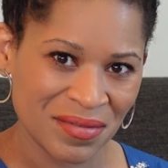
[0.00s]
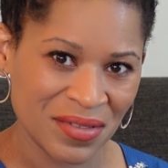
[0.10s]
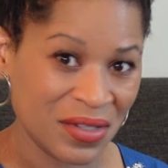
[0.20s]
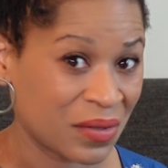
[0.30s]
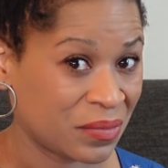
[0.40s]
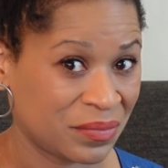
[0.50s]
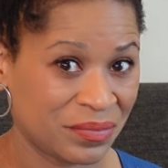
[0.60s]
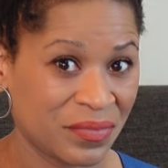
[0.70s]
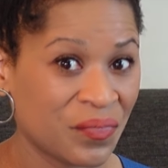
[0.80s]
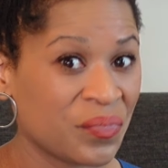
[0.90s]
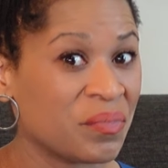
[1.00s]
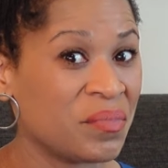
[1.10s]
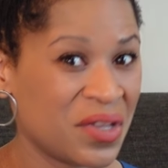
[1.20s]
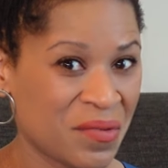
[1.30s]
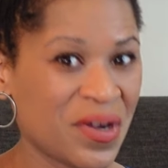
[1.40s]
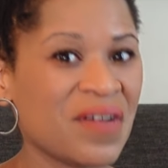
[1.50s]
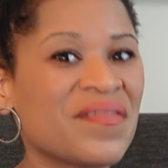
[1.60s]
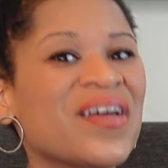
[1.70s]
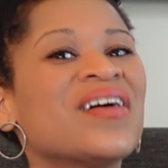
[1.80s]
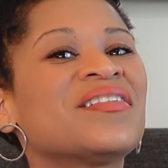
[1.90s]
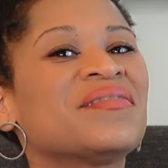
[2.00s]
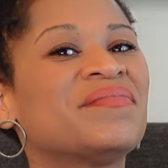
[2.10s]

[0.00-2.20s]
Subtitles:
So be aware of that.